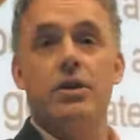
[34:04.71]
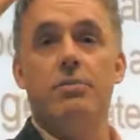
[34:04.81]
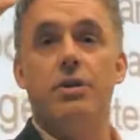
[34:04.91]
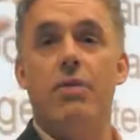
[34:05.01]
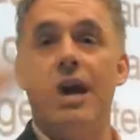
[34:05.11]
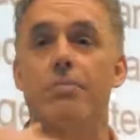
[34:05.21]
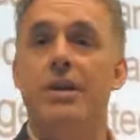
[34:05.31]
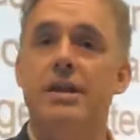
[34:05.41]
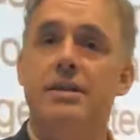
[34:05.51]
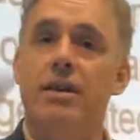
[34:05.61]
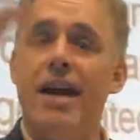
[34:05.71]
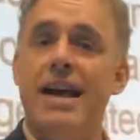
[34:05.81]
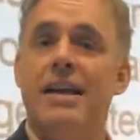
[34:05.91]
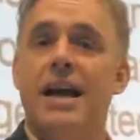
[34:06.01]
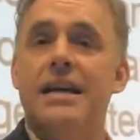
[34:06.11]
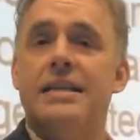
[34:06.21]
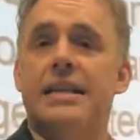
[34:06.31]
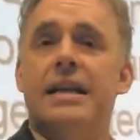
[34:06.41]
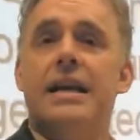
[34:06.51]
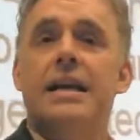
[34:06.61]
can be right because they're
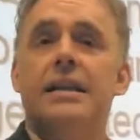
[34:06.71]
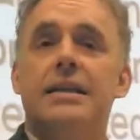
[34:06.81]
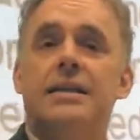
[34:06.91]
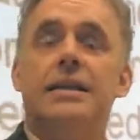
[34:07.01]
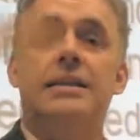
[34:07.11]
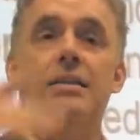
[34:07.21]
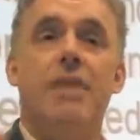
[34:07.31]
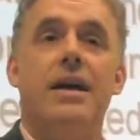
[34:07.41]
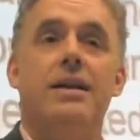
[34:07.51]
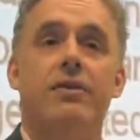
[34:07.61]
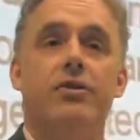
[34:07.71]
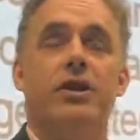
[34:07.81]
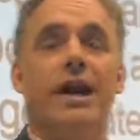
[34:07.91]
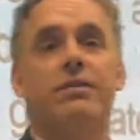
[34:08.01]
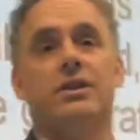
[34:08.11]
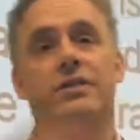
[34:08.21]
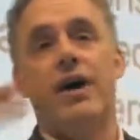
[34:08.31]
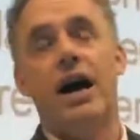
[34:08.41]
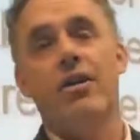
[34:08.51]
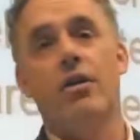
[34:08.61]
analyzing the system at different levels of
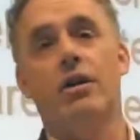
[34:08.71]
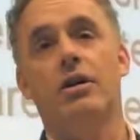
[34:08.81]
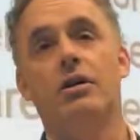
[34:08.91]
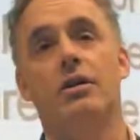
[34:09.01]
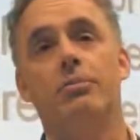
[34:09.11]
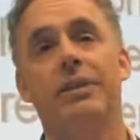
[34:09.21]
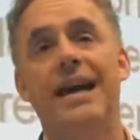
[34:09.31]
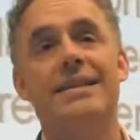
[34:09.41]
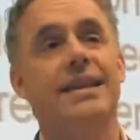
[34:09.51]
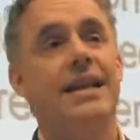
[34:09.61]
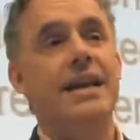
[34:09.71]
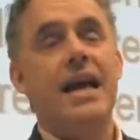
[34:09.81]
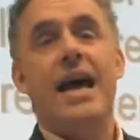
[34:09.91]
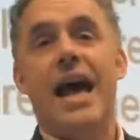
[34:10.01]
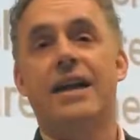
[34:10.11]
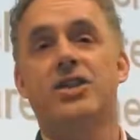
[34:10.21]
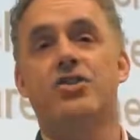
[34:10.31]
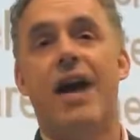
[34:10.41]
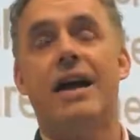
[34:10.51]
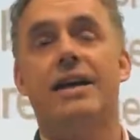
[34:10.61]
hierarchical complexity and
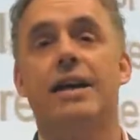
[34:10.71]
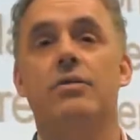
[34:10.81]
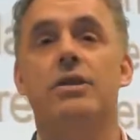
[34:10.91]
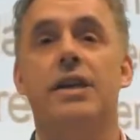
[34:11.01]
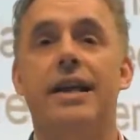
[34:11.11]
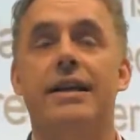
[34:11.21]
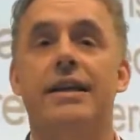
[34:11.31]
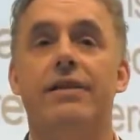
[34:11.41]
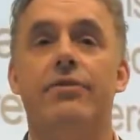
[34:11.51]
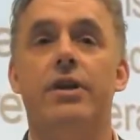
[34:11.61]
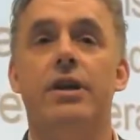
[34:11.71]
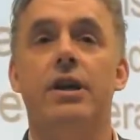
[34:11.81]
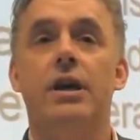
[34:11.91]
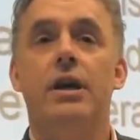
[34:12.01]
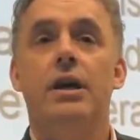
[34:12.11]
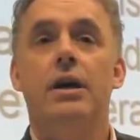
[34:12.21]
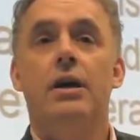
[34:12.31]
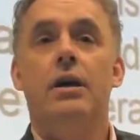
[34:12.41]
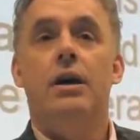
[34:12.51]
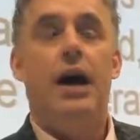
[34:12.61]
extracting out slightly different,
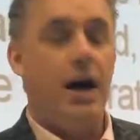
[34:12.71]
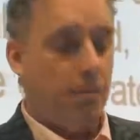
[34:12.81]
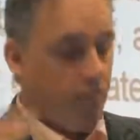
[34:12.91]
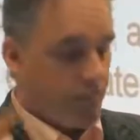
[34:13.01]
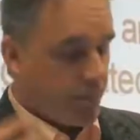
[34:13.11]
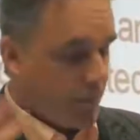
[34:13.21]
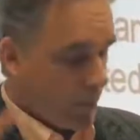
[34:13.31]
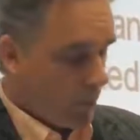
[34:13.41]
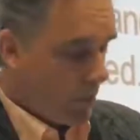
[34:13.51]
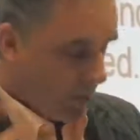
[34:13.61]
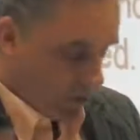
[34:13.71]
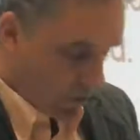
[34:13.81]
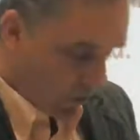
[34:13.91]
what would you